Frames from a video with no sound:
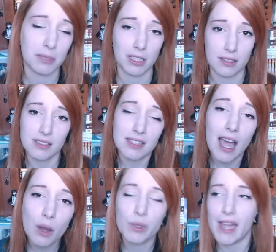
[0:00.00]
because
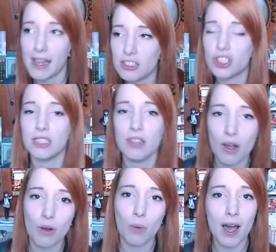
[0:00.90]
now we actually
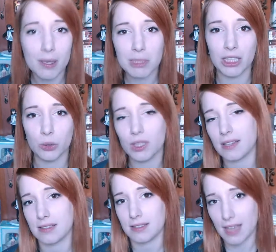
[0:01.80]
know why
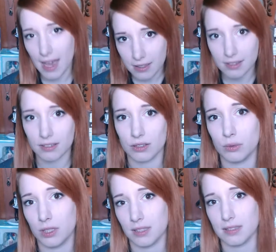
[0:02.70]
Meliodas is acting
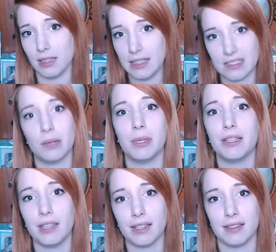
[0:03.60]
towards
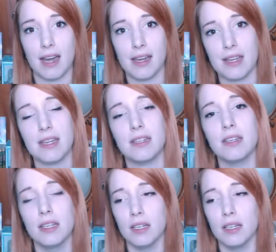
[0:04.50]
Elizabeth like that, and